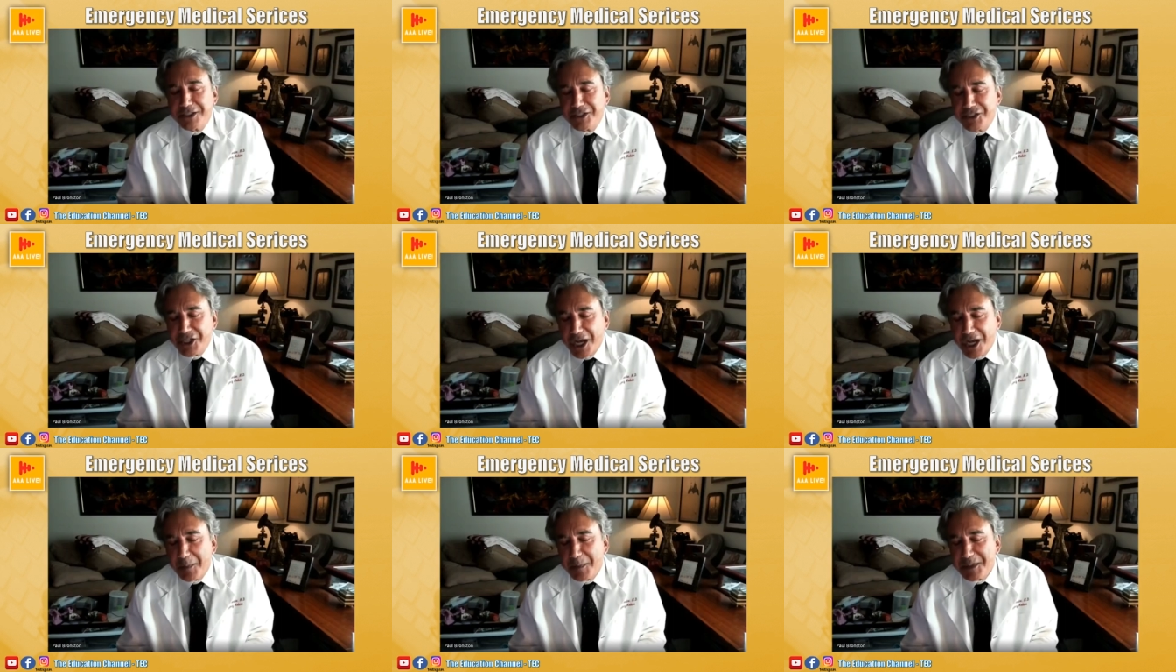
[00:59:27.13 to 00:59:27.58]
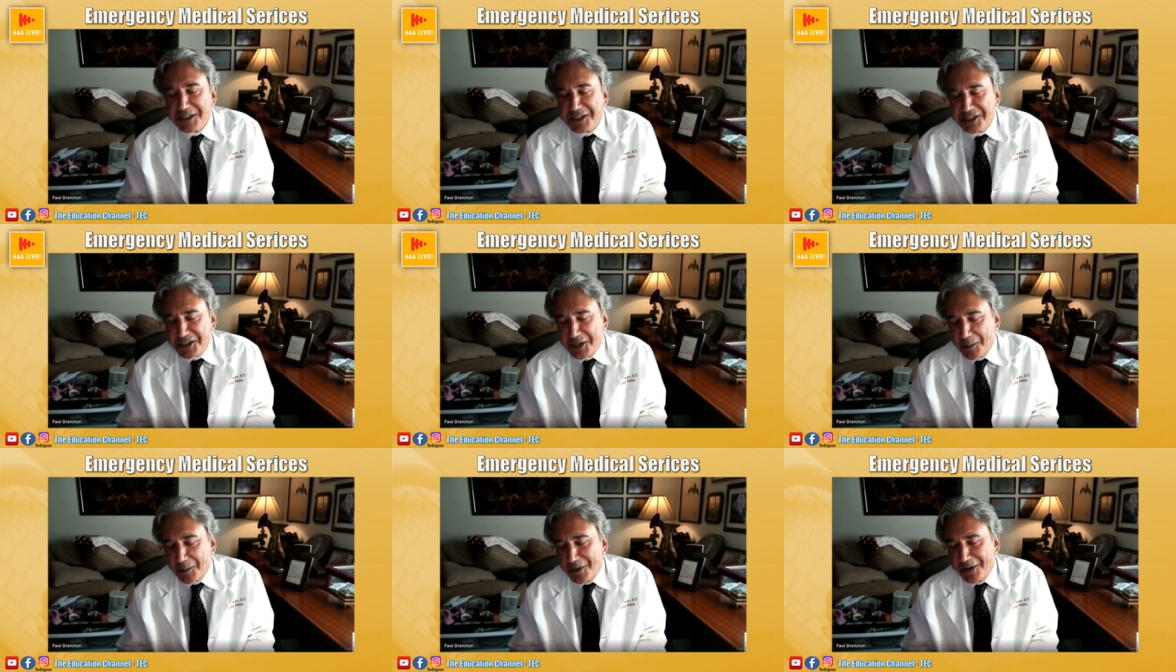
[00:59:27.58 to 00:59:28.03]
job in
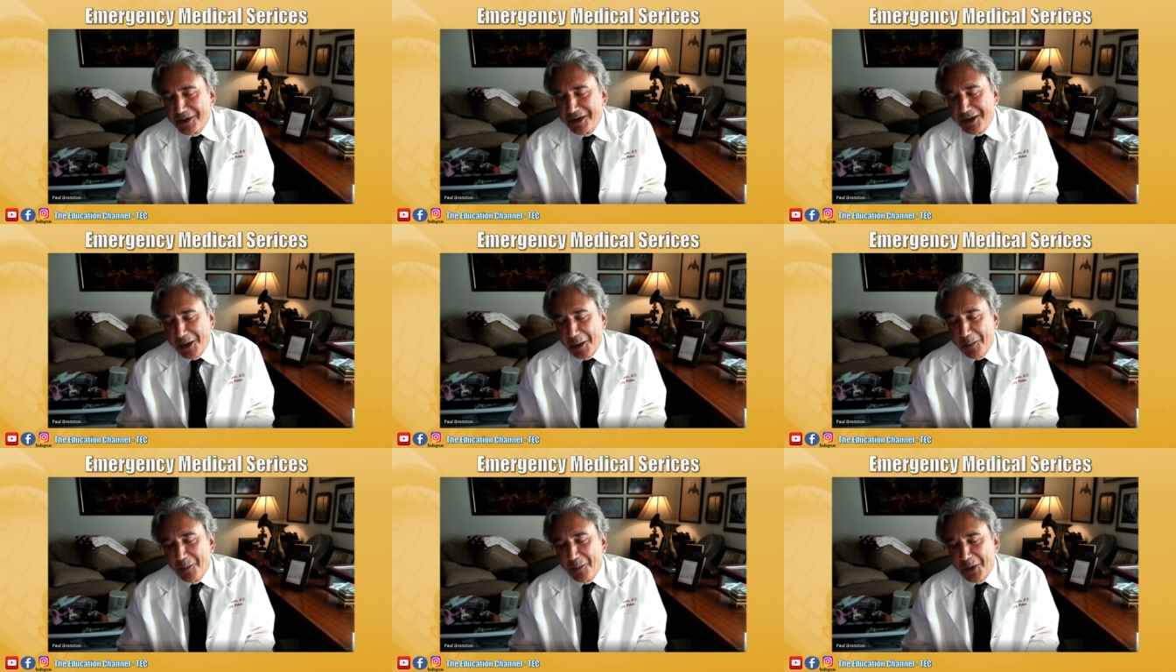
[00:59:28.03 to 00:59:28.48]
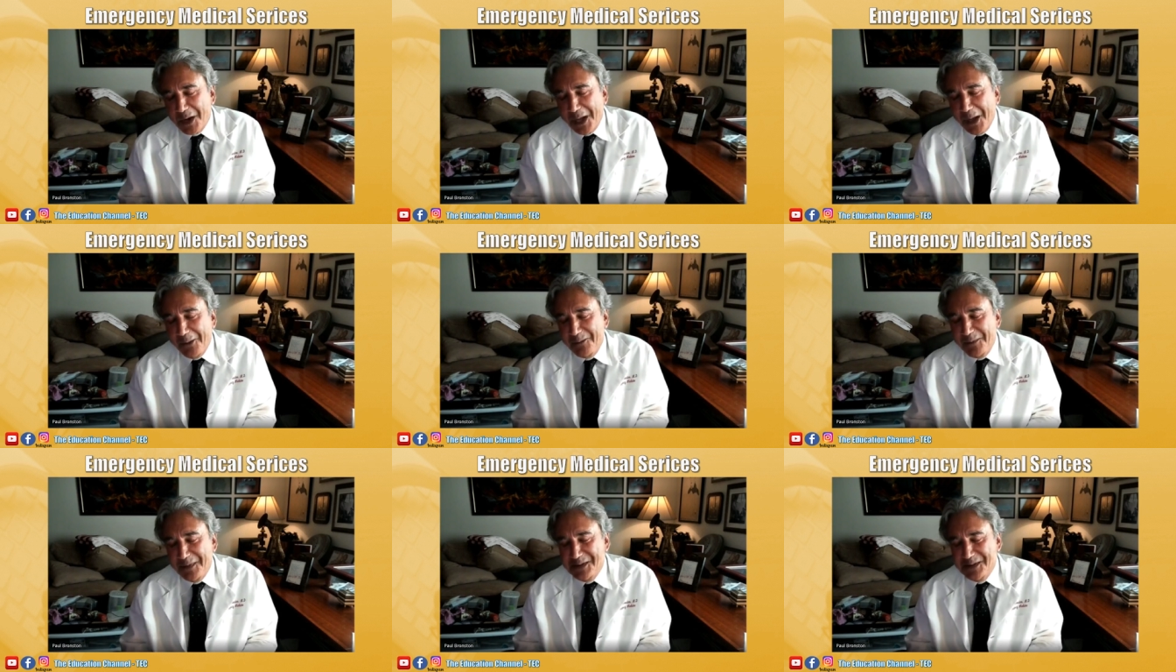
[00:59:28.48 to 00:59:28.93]
summarizing up what
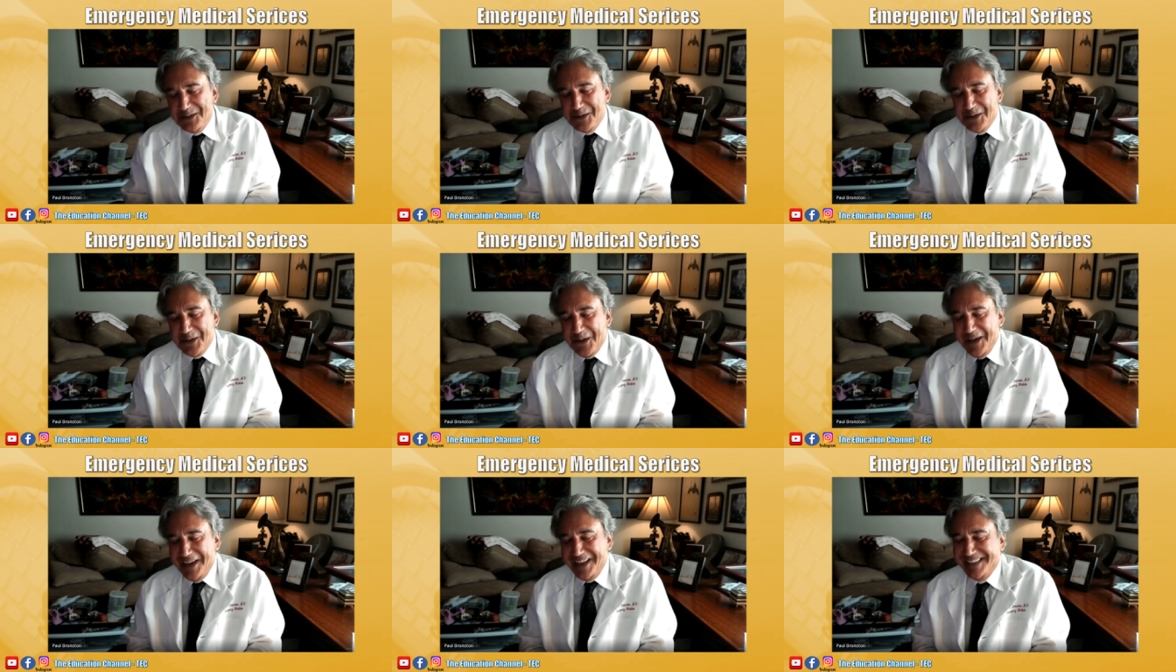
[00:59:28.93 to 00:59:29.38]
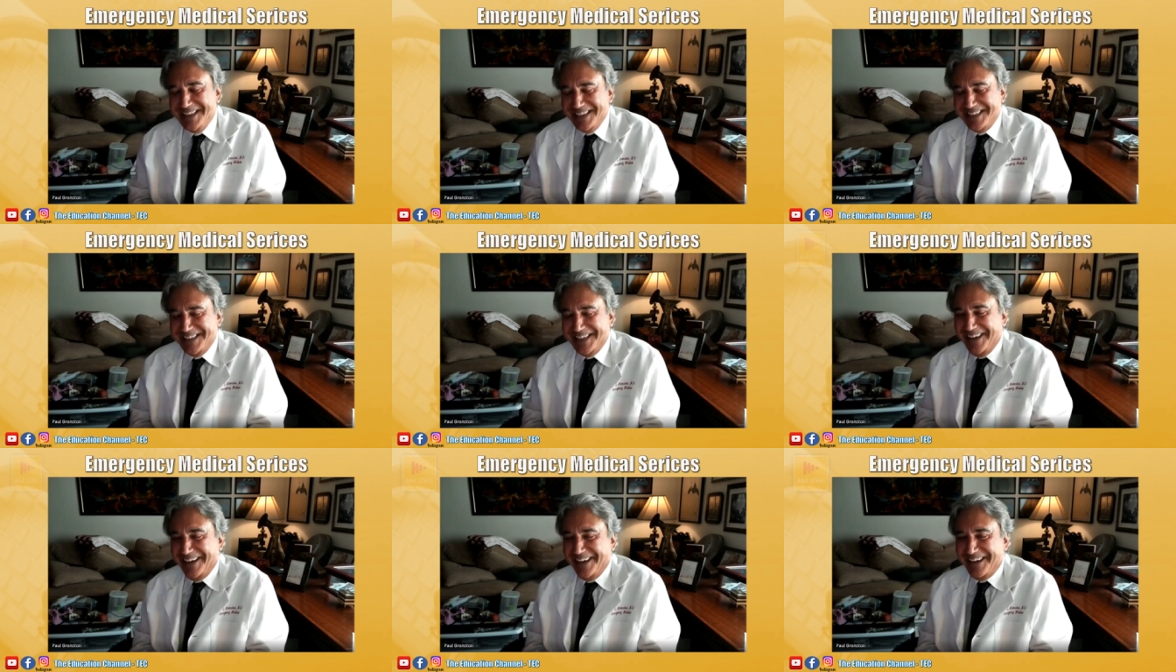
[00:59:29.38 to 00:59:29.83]
I've been trying to
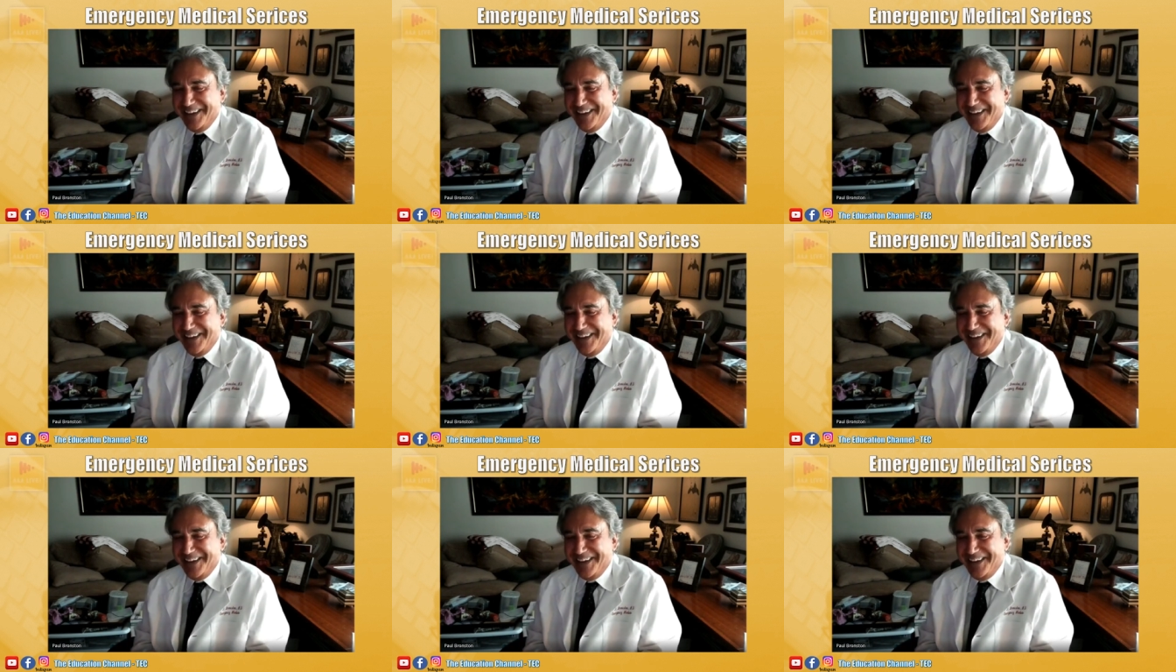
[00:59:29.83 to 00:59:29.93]
talk